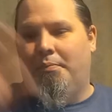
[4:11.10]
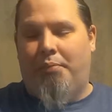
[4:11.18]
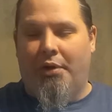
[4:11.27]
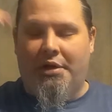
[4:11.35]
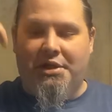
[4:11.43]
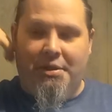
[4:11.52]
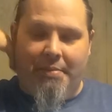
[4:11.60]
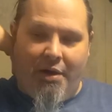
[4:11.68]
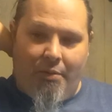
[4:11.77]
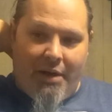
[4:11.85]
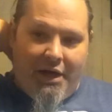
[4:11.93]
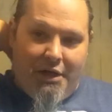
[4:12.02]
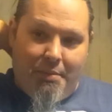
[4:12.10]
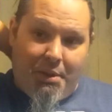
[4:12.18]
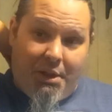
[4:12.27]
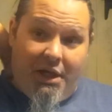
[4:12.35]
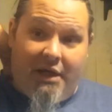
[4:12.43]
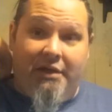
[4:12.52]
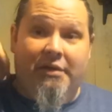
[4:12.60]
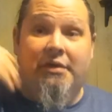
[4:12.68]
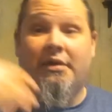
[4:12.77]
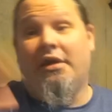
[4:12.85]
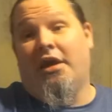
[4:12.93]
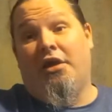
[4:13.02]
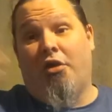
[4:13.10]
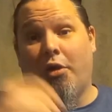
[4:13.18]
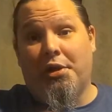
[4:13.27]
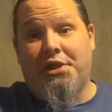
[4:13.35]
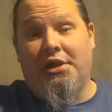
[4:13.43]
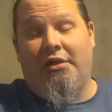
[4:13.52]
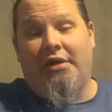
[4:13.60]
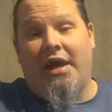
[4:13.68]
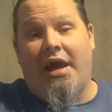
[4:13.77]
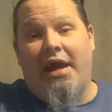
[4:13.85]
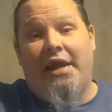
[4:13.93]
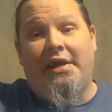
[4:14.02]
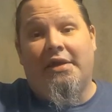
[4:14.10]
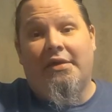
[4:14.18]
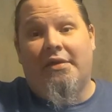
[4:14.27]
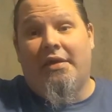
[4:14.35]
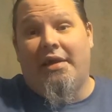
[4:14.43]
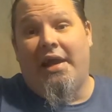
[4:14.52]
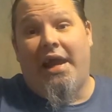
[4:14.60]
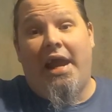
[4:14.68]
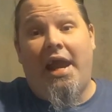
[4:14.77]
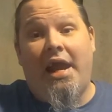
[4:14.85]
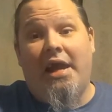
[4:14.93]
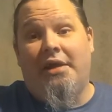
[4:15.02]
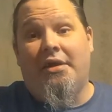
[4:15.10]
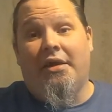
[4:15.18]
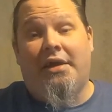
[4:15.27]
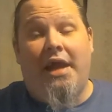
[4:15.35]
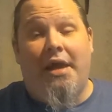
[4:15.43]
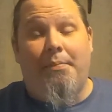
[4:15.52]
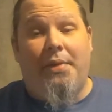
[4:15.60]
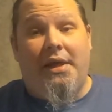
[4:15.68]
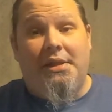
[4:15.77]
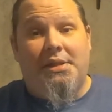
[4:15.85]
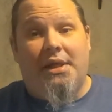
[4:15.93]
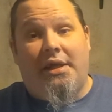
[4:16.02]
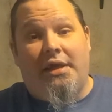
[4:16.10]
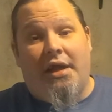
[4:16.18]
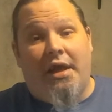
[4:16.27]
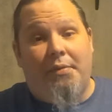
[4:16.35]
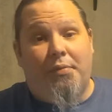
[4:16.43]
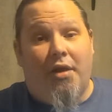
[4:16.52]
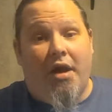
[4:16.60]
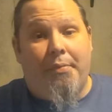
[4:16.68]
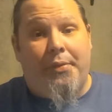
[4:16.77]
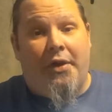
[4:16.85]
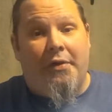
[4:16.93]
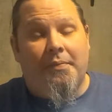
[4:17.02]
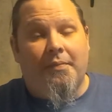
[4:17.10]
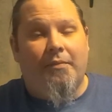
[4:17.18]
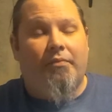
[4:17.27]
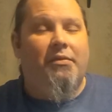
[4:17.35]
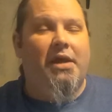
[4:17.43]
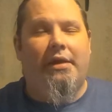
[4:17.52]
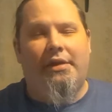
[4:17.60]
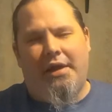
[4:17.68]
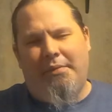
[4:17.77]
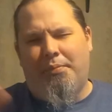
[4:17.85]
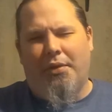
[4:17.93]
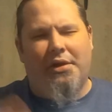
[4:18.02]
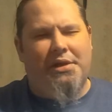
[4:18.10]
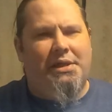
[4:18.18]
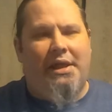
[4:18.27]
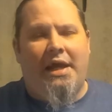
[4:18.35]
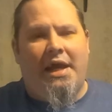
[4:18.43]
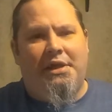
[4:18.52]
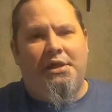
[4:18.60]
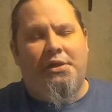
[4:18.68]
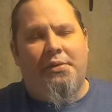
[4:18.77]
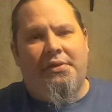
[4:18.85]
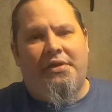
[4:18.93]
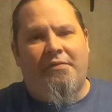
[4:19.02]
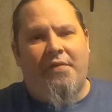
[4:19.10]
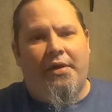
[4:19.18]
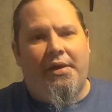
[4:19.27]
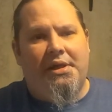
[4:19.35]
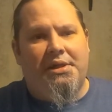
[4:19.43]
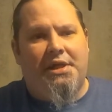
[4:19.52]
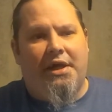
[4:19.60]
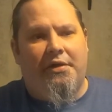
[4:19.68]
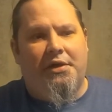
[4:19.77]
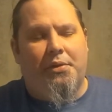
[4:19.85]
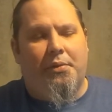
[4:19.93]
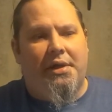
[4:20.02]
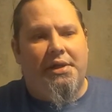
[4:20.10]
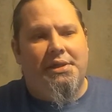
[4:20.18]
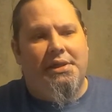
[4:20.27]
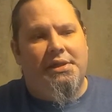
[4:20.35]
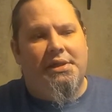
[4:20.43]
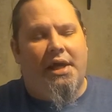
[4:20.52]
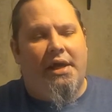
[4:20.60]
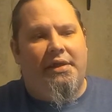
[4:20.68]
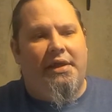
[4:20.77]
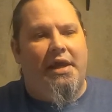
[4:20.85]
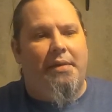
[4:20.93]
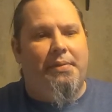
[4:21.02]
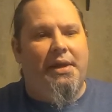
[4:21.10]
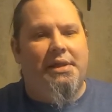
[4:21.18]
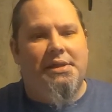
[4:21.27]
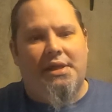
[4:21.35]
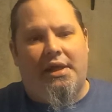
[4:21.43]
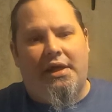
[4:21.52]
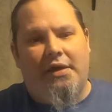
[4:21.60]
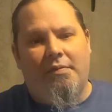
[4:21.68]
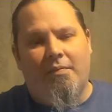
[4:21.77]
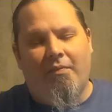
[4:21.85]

books about random shit, an arsenal guide, and a campaign setting guide proper. And then books that had to do with the various territories inside the campaign setting.